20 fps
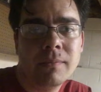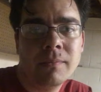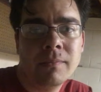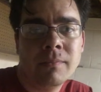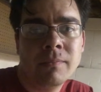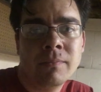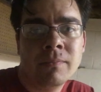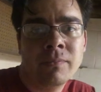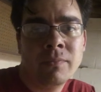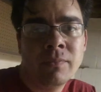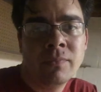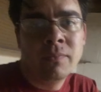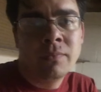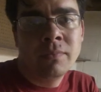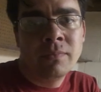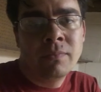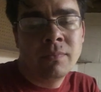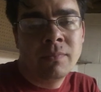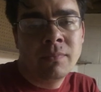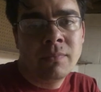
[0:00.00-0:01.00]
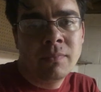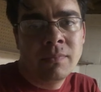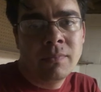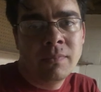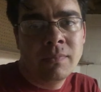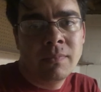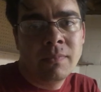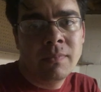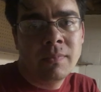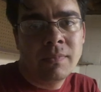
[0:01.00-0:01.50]

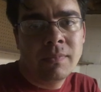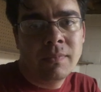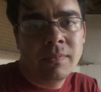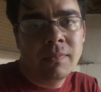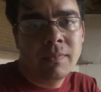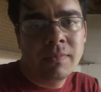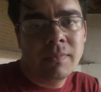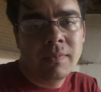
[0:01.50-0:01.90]
(no one is talking)